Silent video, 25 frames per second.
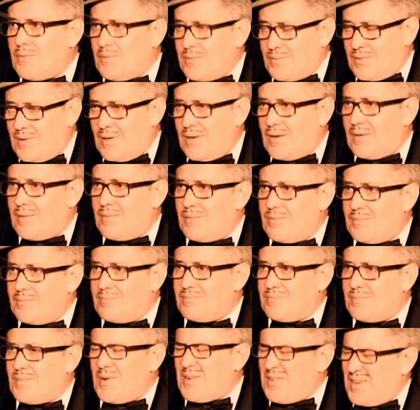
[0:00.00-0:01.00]

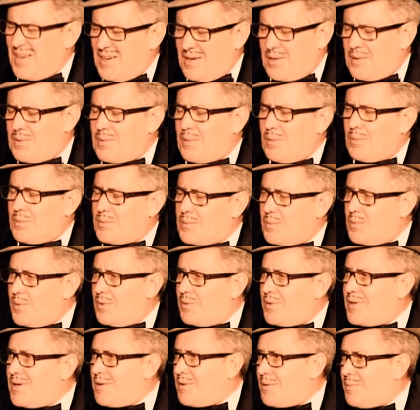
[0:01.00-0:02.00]
The hero, the
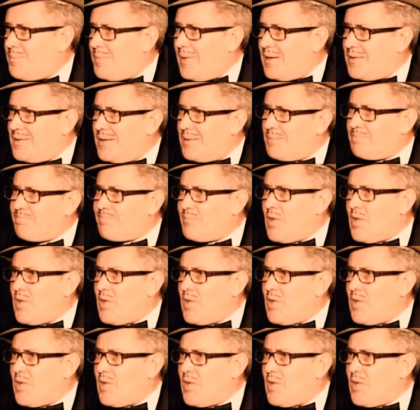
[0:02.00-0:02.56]
war hero, my dad.